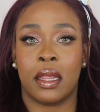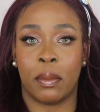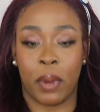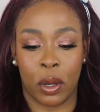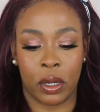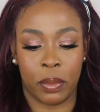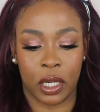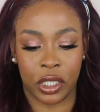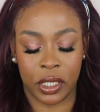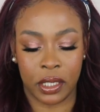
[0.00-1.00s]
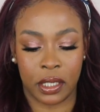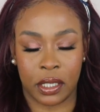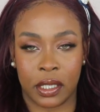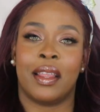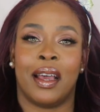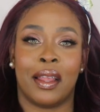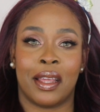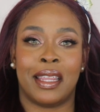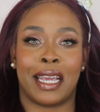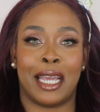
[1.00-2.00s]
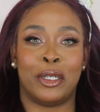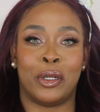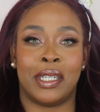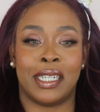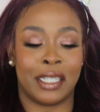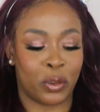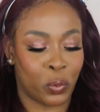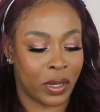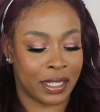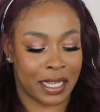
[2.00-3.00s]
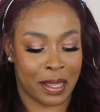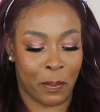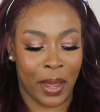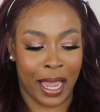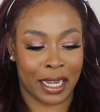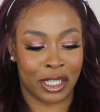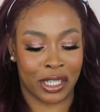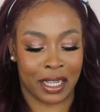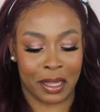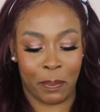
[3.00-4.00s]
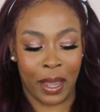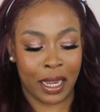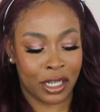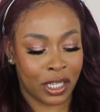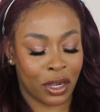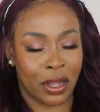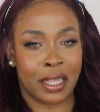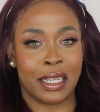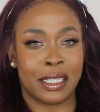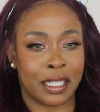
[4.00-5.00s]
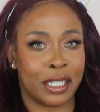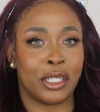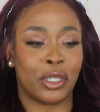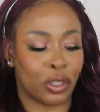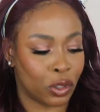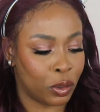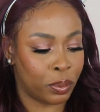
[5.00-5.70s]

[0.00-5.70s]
the powder blushes. The other thing I noticed was the packaging. The packaging on this is so